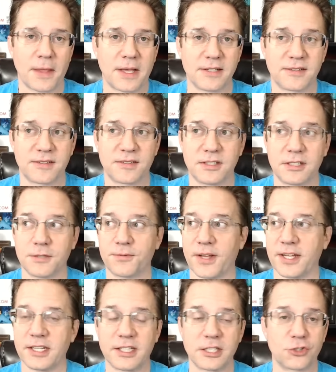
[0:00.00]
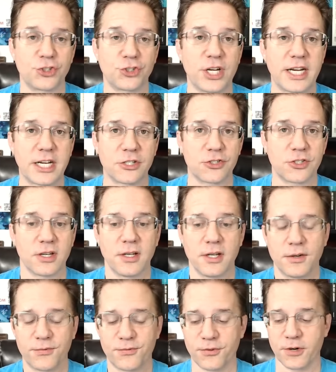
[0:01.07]
and see if anything changed
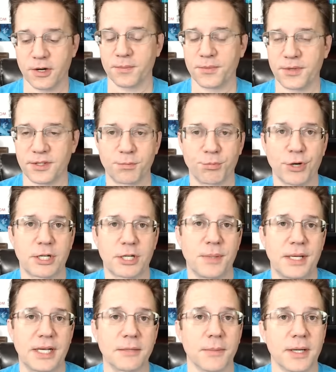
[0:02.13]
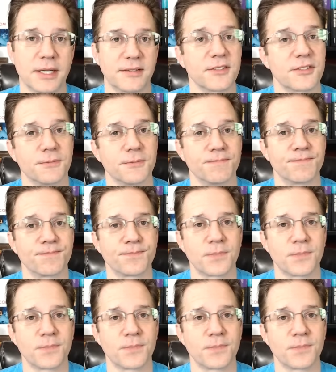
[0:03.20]
from this brick being in my system.